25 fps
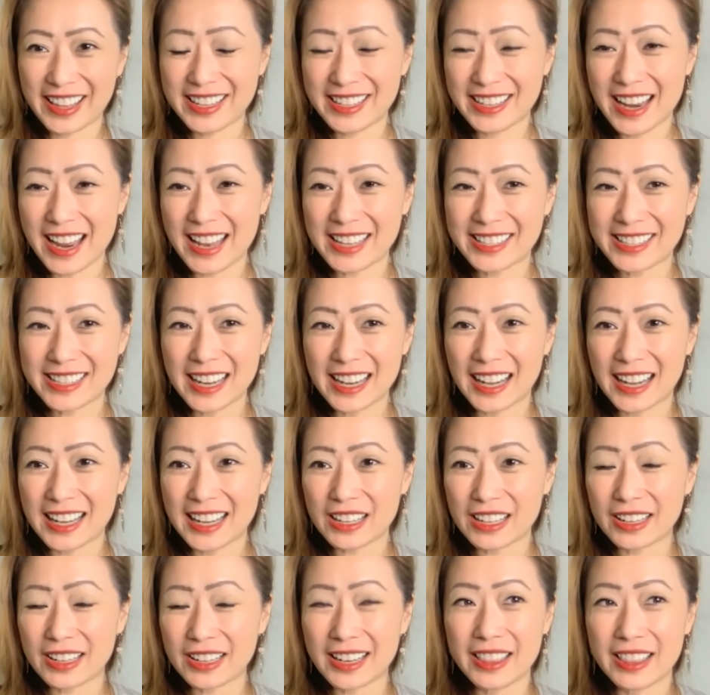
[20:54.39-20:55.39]
They it's
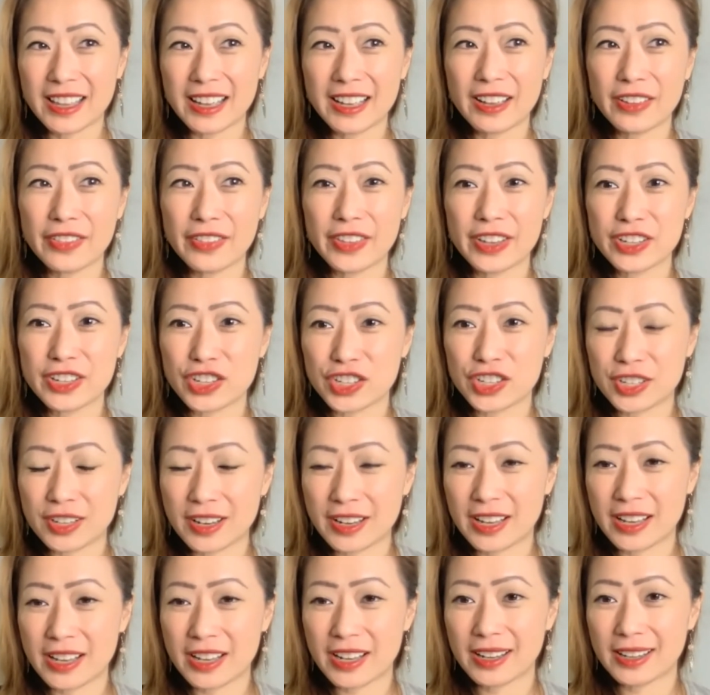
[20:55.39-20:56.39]
not the the
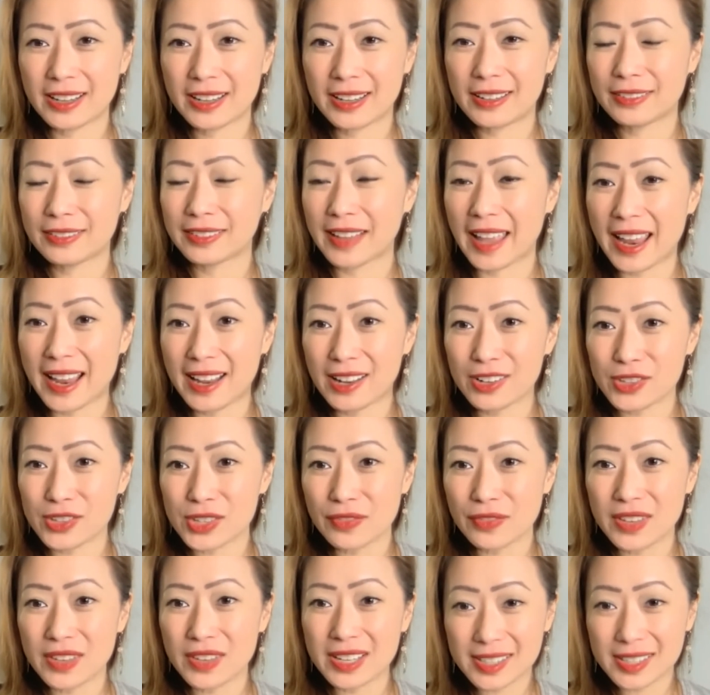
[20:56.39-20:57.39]
the layouts
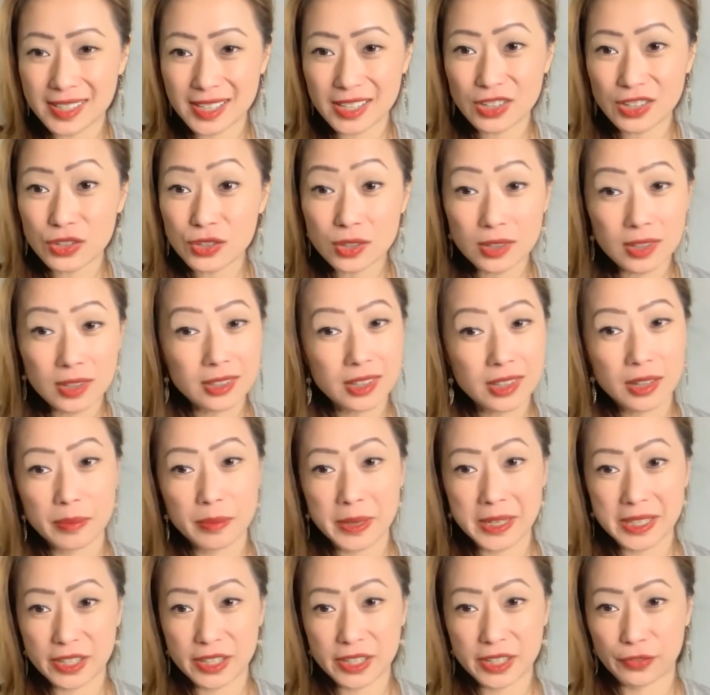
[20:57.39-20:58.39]
of the casinos are a little
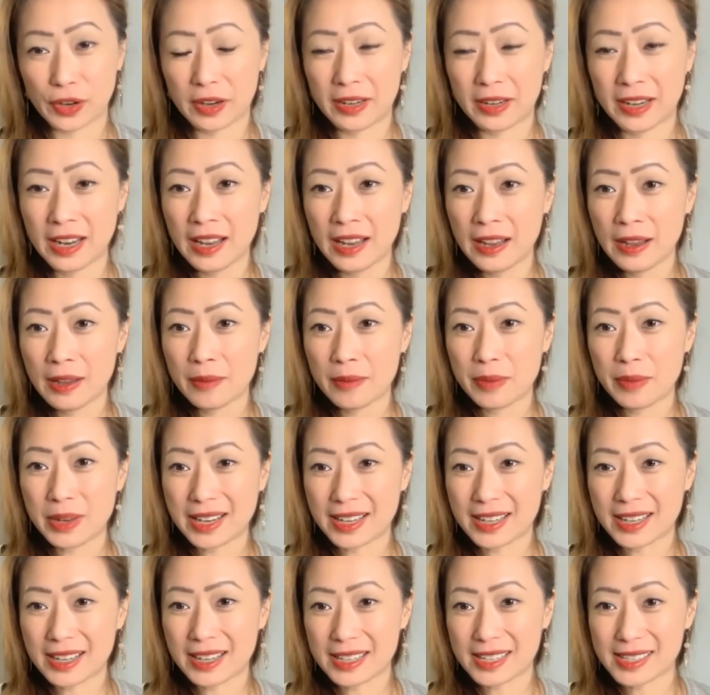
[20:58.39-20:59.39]
bit different
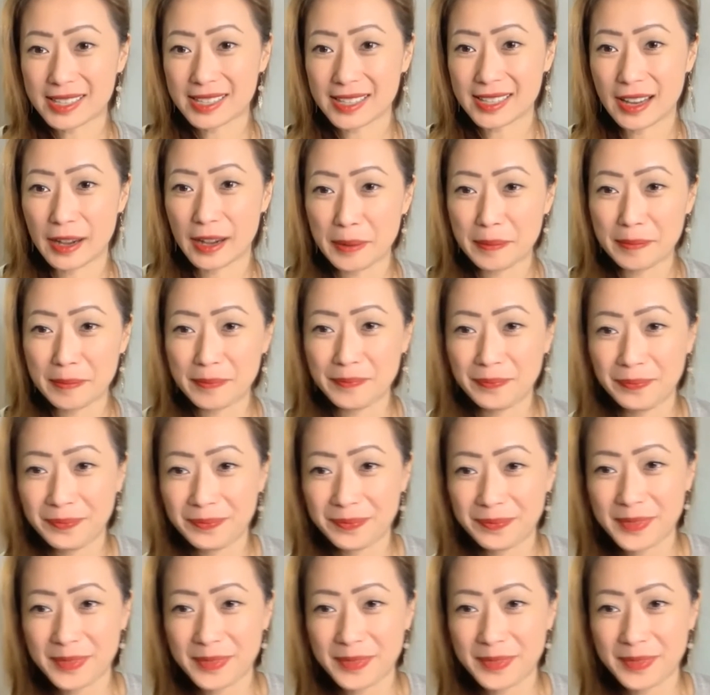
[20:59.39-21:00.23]
because um,